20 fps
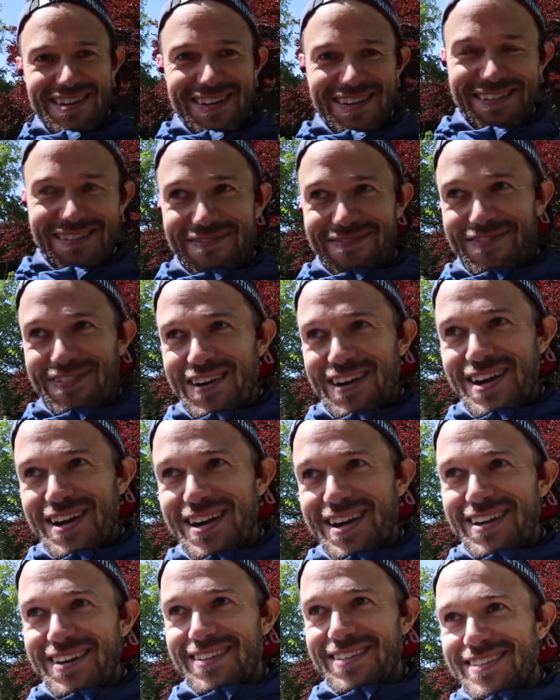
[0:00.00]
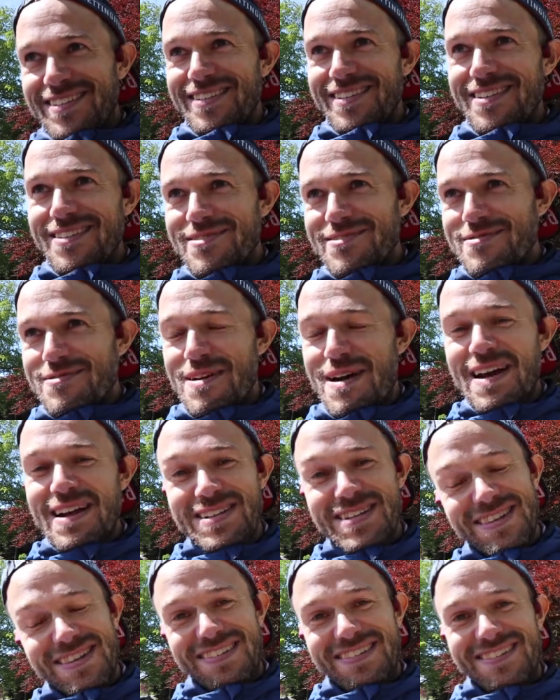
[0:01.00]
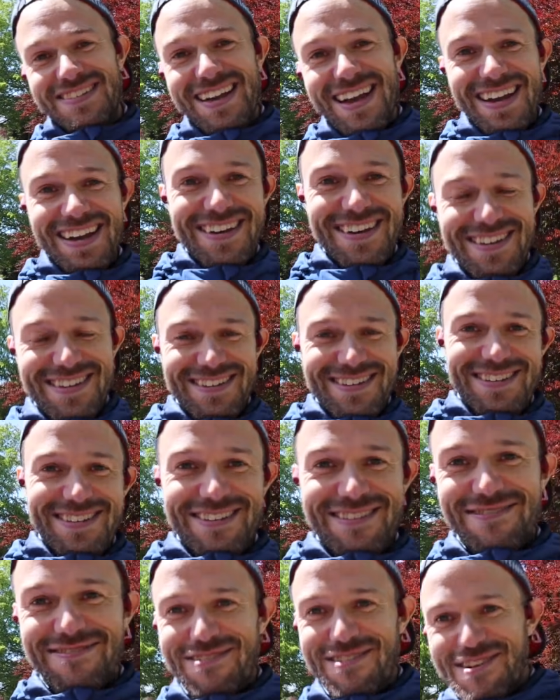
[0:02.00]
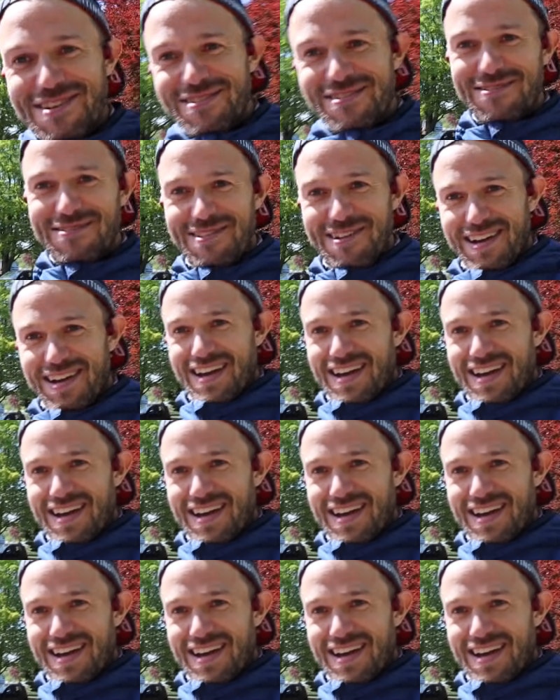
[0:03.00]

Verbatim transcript: into the first, or oh, actually the second crew